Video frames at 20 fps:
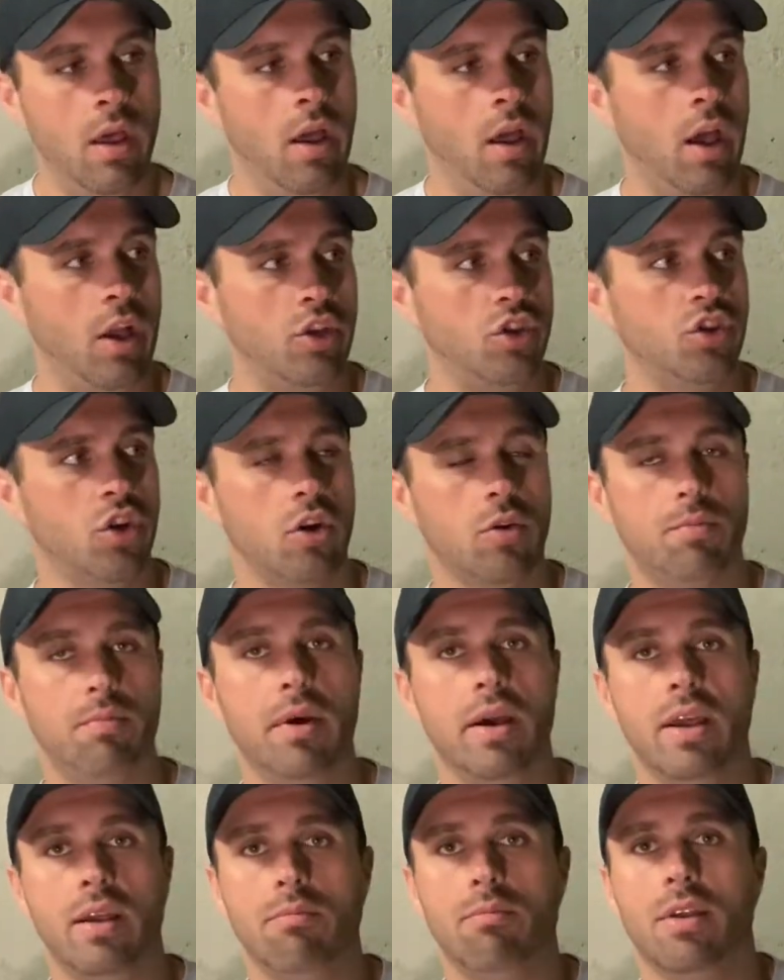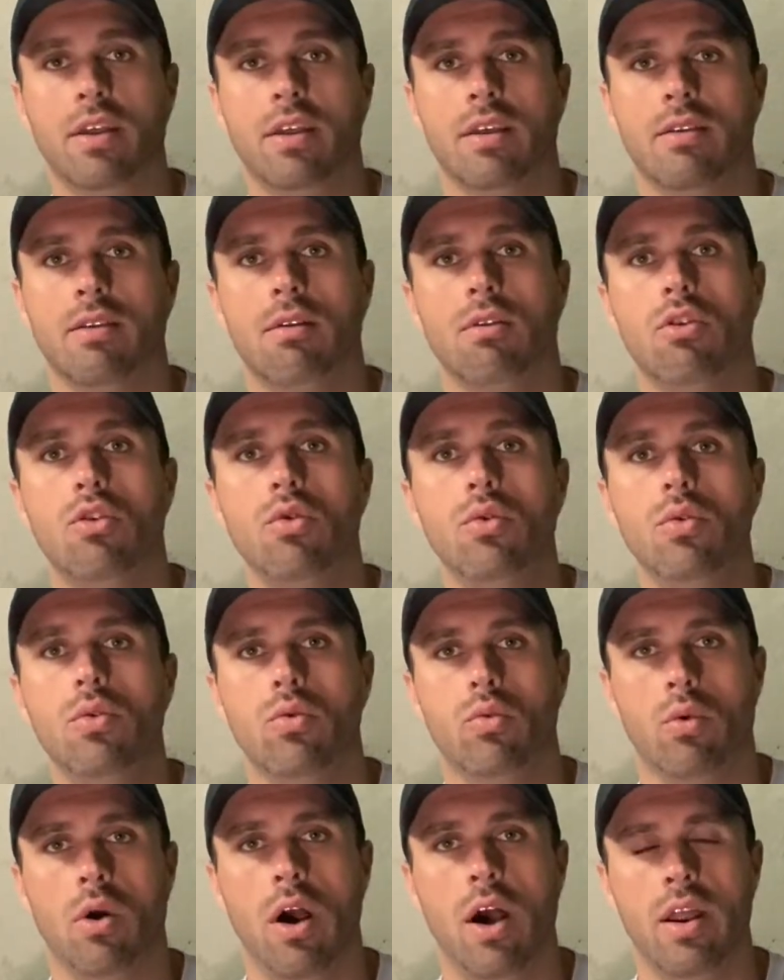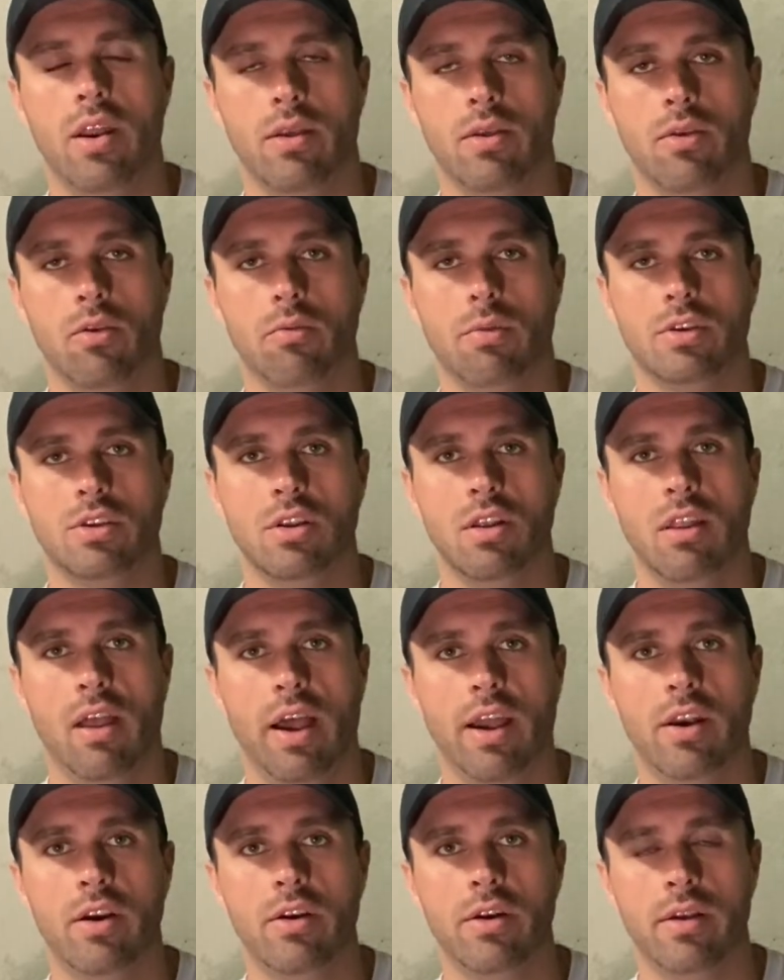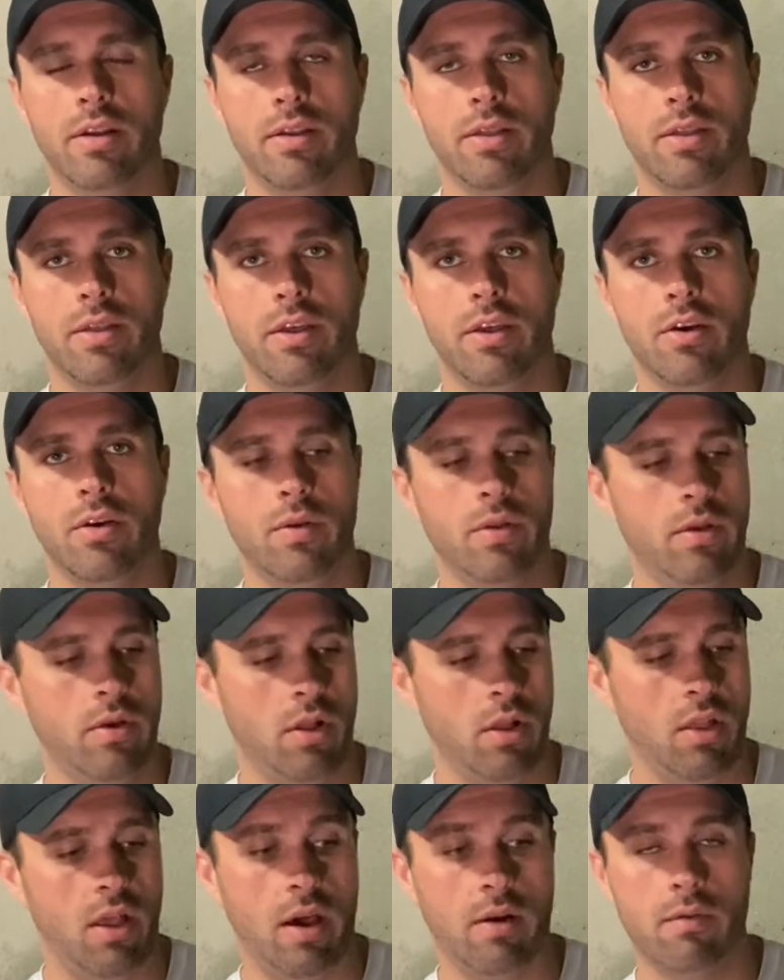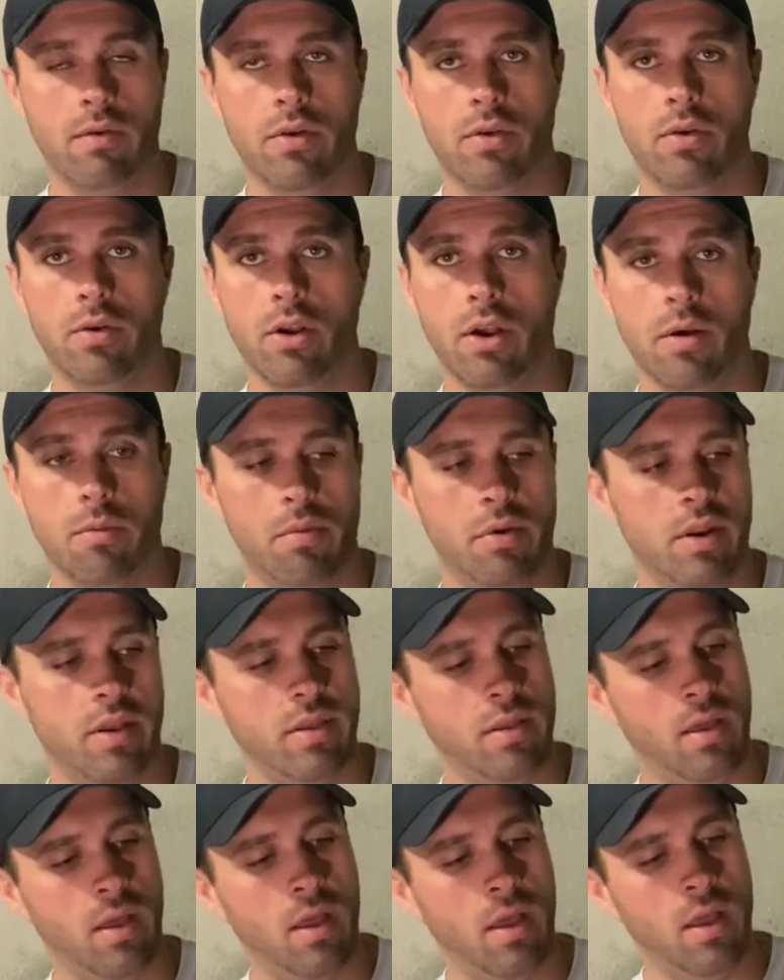A jerkbait, because a loose rod is so much lighter and thinner than a lot of other companies.